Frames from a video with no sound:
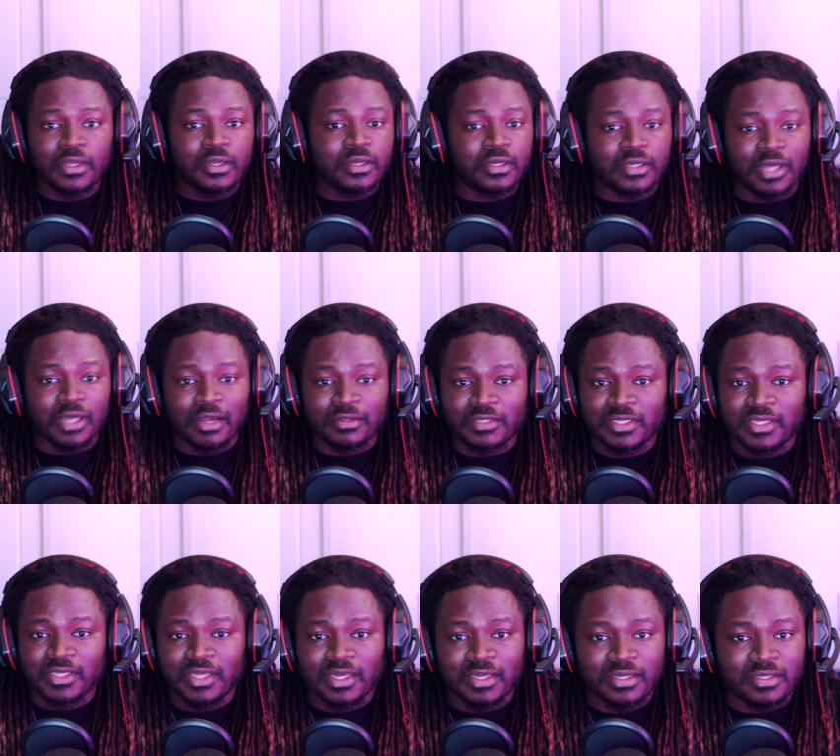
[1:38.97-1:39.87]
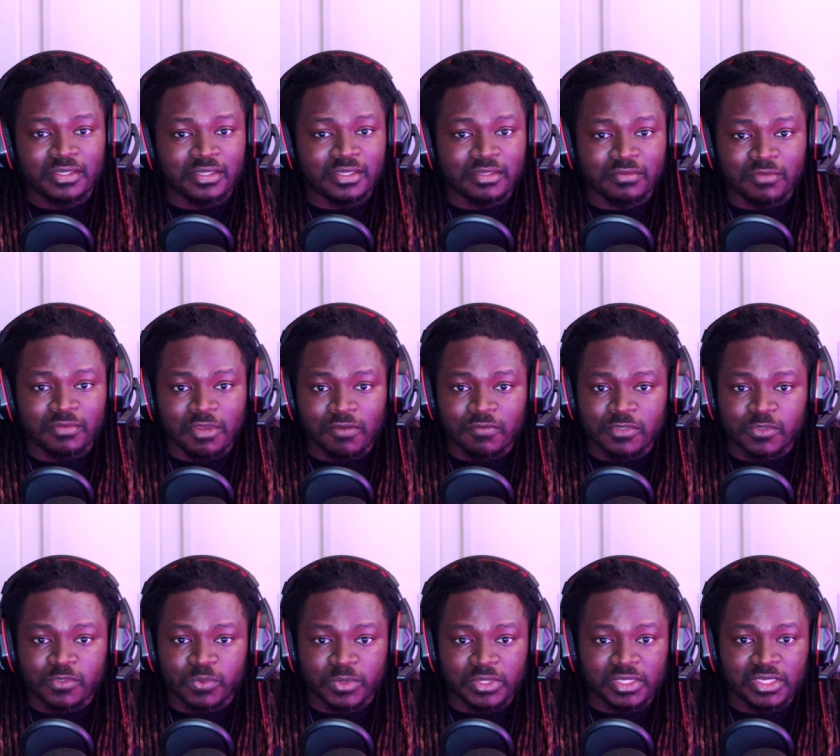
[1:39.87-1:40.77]
Out the gate, it, it was
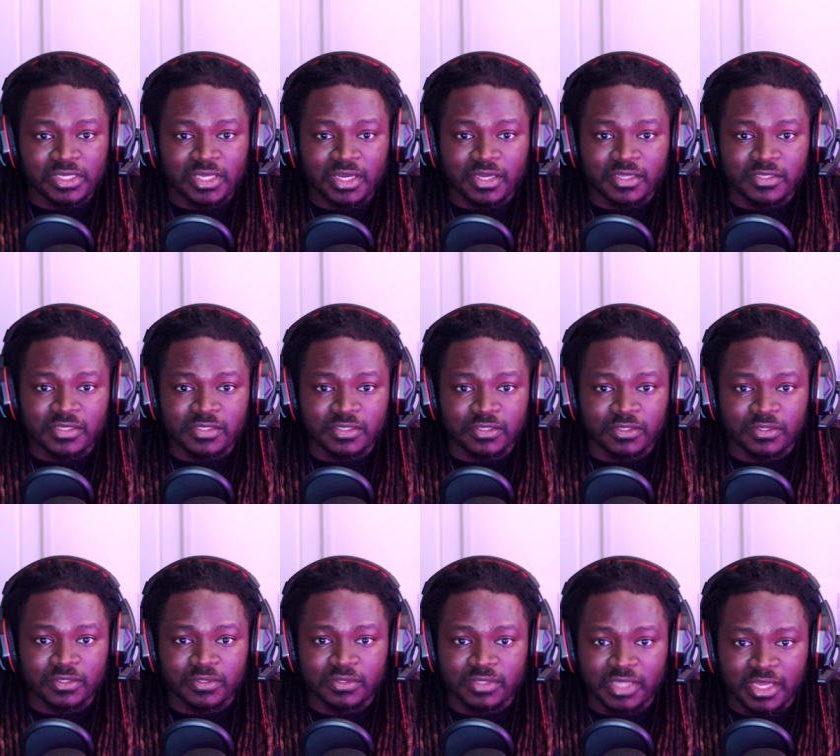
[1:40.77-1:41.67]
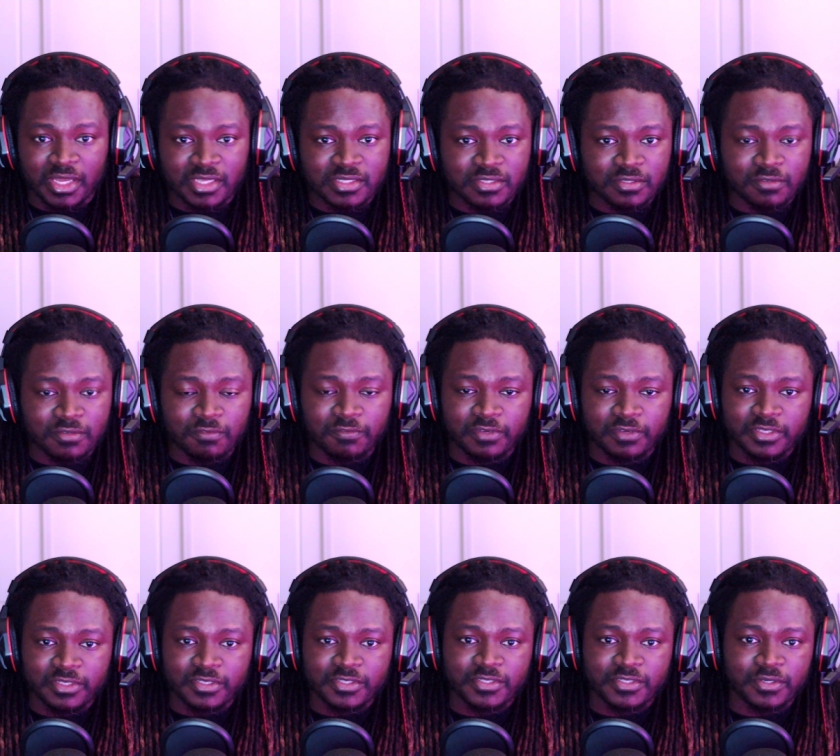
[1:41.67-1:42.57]
really nice. You know, nice little
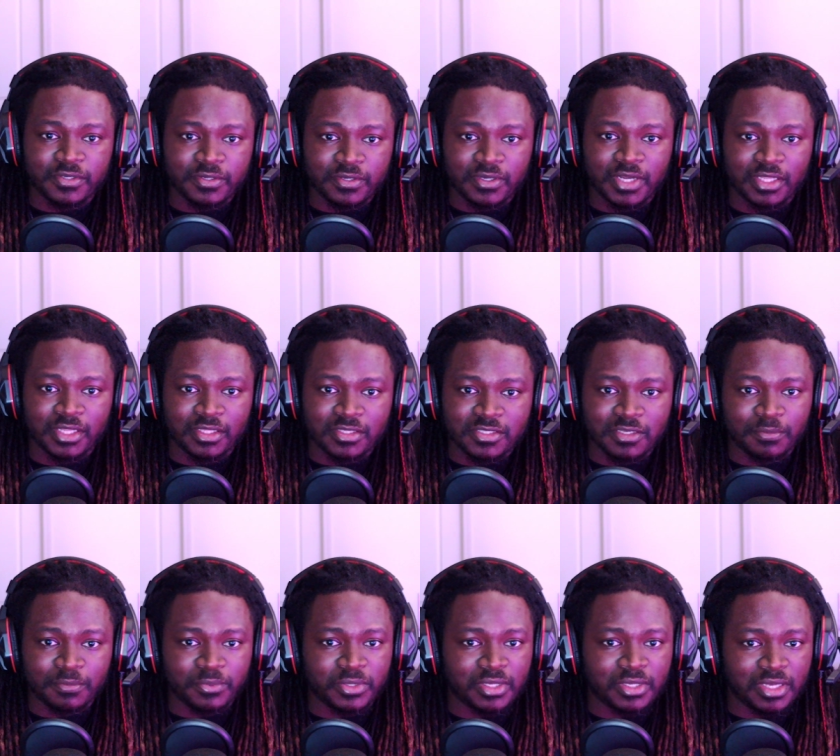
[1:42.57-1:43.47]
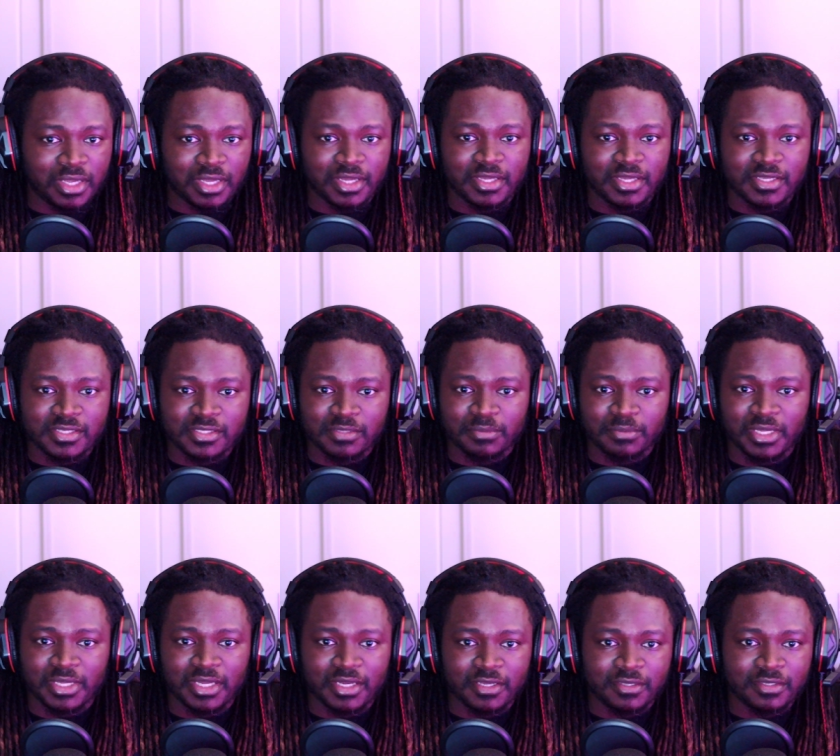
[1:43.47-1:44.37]
finish here. Got the tempered glass, the
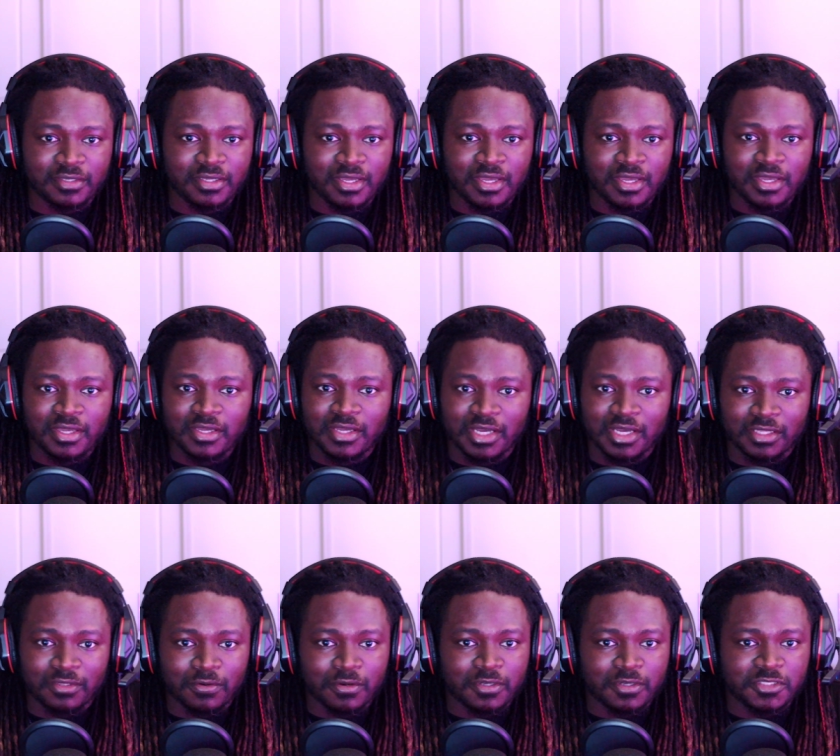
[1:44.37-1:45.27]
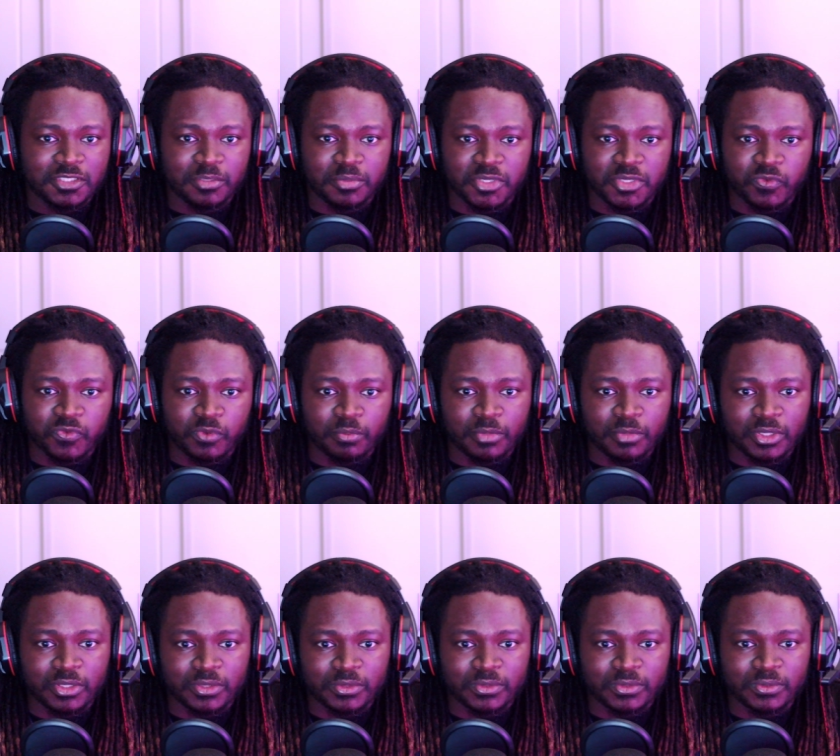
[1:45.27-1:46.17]
black, got the RGB
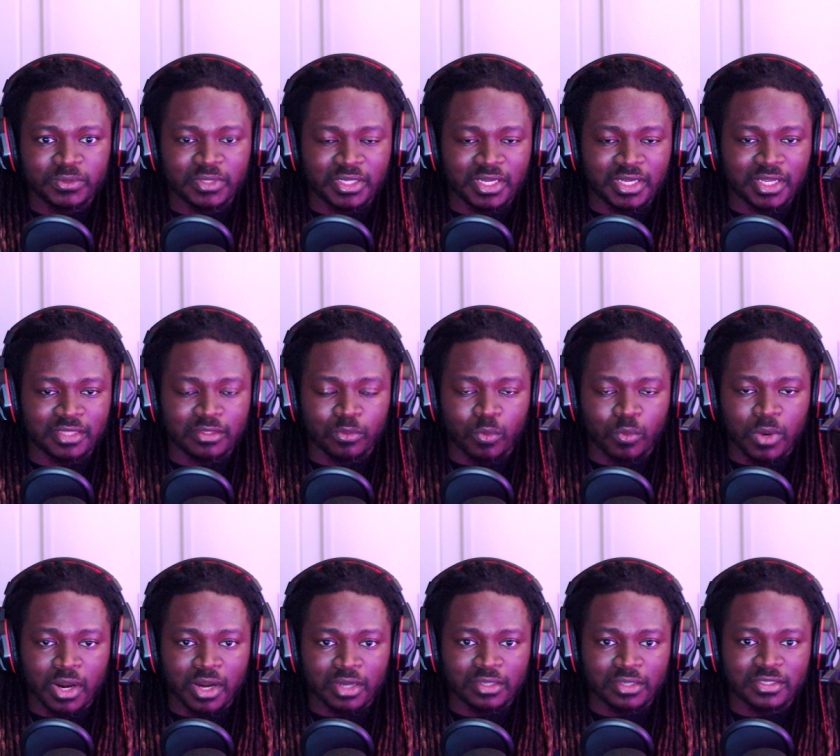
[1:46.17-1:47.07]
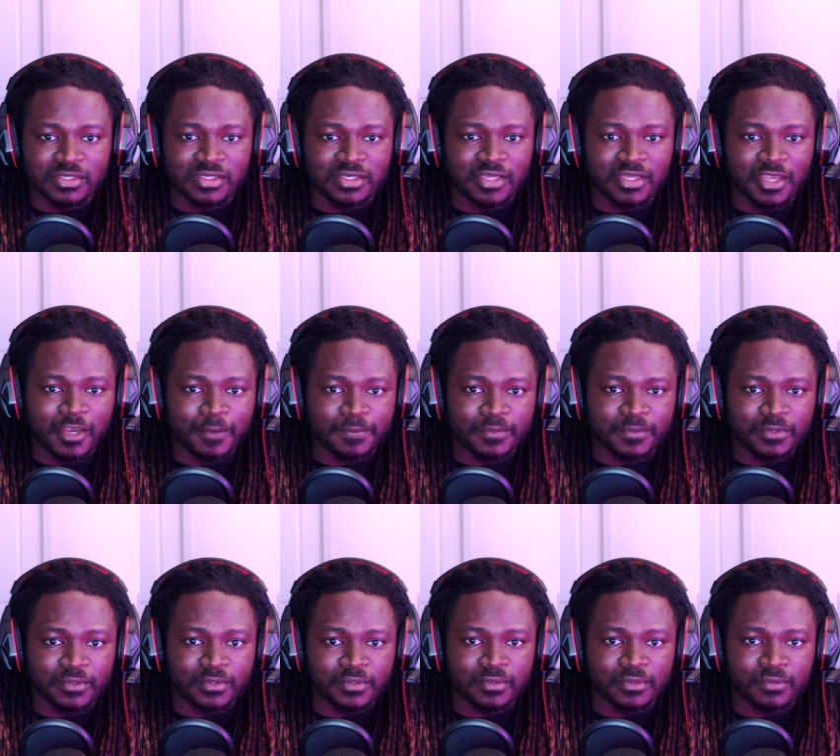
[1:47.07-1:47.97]
remote. They got the wireless
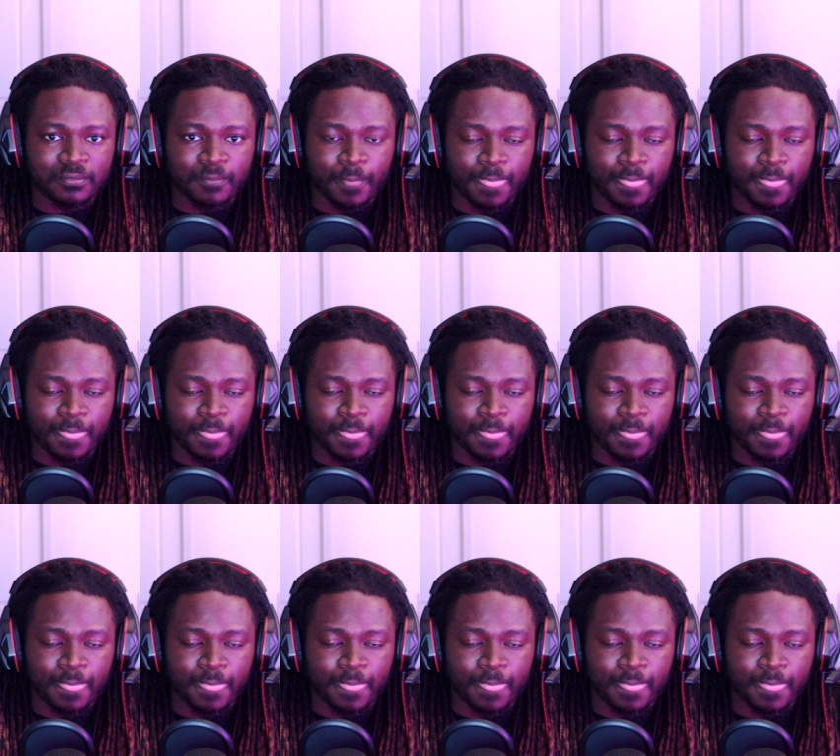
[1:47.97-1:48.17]
adapter.